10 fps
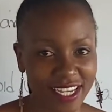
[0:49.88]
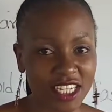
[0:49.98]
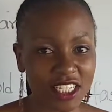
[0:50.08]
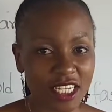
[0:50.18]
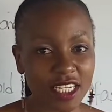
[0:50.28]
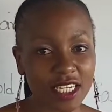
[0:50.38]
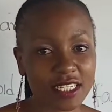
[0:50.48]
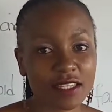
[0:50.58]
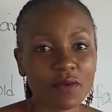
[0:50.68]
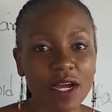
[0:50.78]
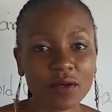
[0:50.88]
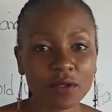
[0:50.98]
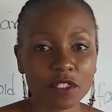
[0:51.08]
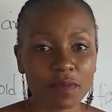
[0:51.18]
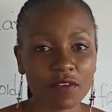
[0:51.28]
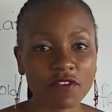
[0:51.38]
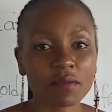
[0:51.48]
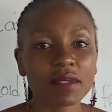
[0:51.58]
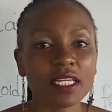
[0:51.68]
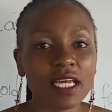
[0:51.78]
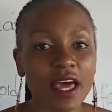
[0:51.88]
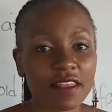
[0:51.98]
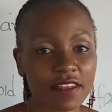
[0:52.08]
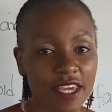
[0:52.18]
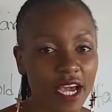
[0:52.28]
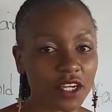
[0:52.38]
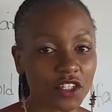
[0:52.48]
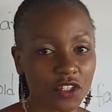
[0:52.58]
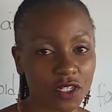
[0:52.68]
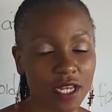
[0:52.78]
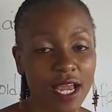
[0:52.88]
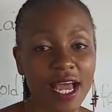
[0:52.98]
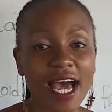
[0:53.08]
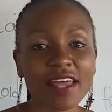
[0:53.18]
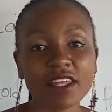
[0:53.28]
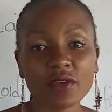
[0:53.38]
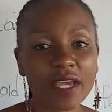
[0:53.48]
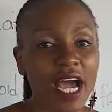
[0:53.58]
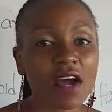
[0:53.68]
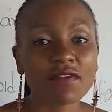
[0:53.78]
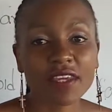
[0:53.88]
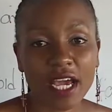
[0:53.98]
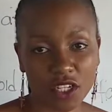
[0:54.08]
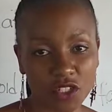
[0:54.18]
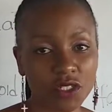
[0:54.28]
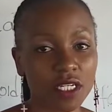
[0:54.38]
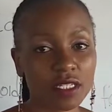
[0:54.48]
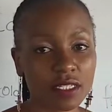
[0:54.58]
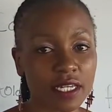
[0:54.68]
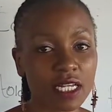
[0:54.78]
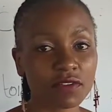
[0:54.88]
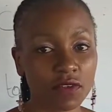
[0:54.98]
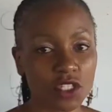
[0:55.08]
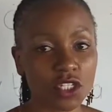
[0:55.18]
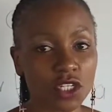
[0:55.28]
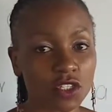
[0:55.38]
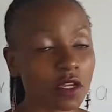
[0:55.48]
She is the one who's performing the action. And then we have the action itself, which is